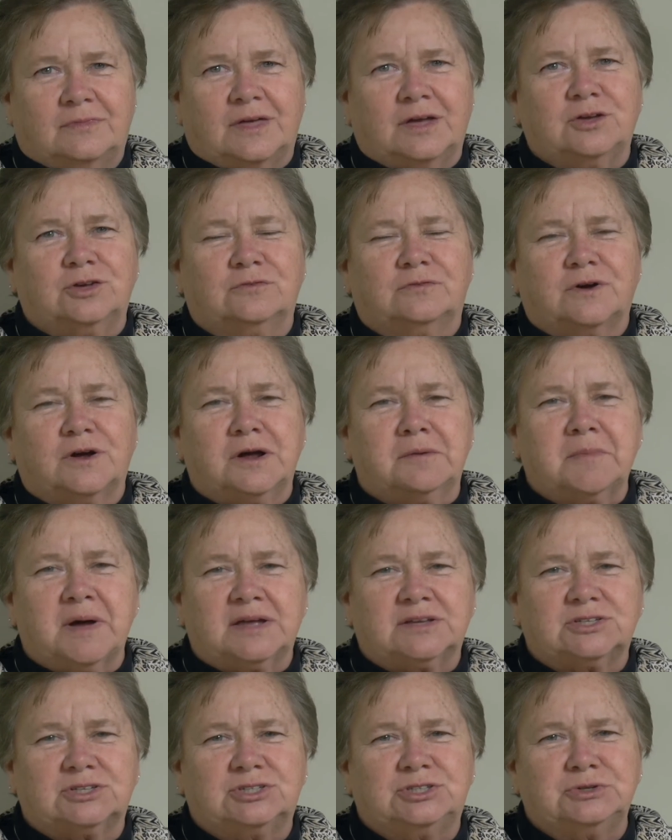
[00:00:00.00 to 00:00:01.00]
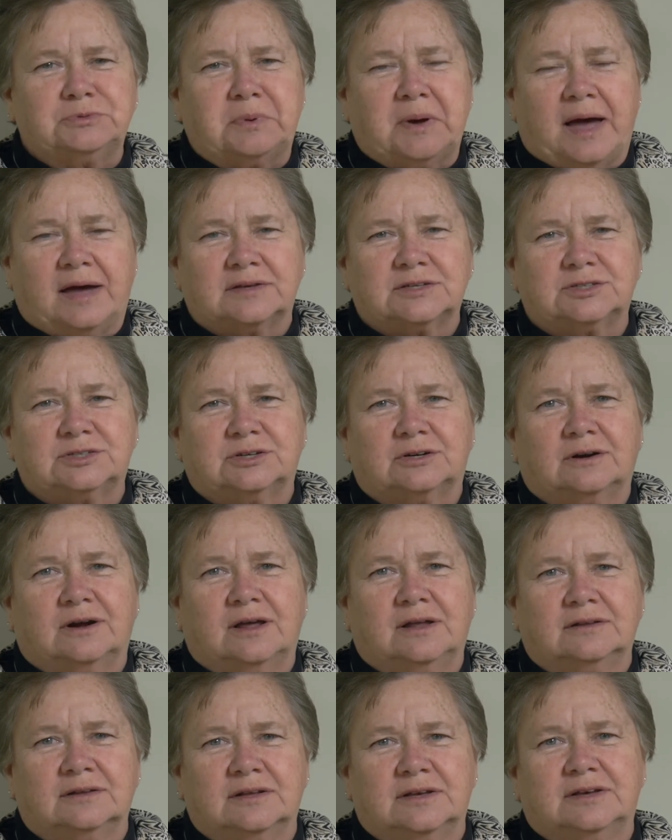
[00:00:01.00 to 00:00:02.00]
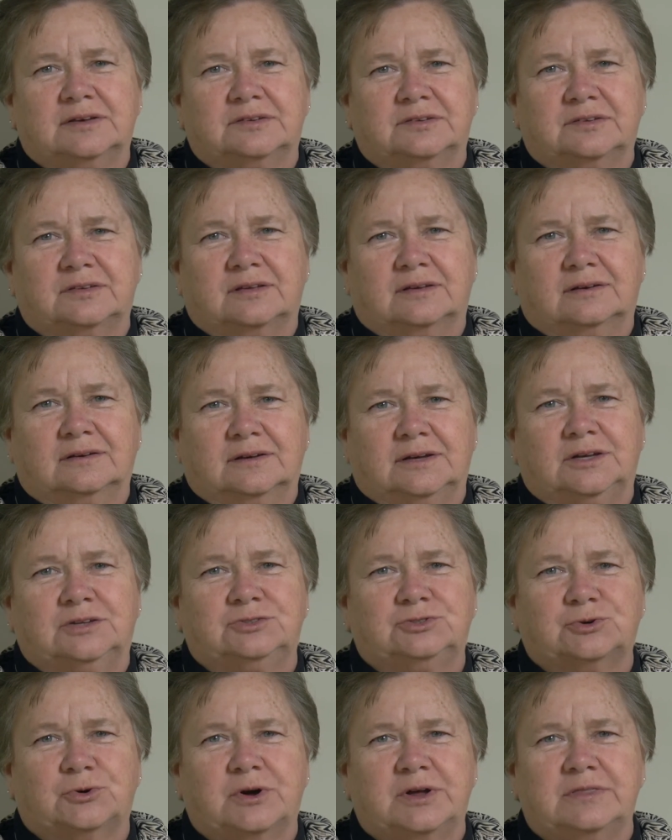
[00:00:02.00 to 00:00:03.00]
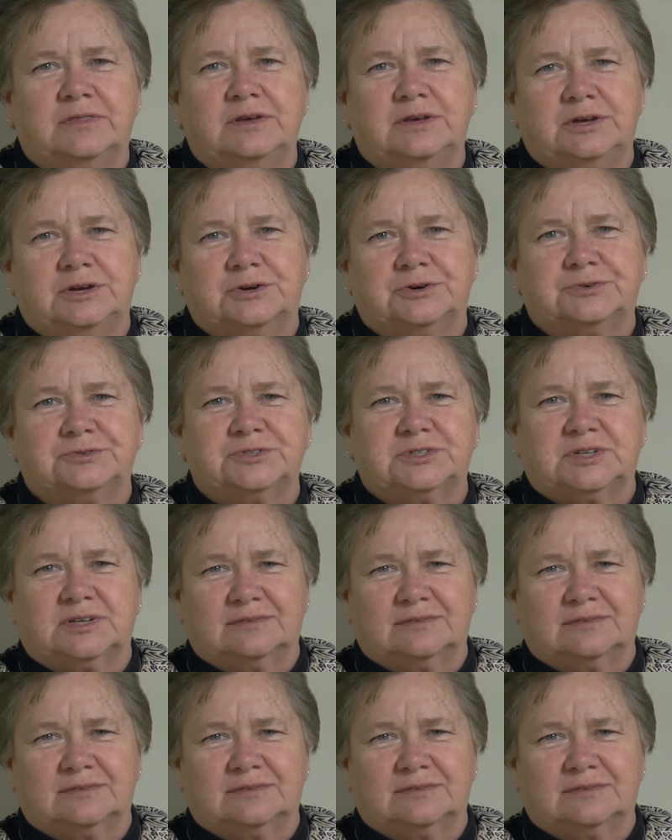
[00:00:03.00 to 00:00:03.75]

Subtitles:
Thank you very much to Pastor and Liz. Enjoyed the years.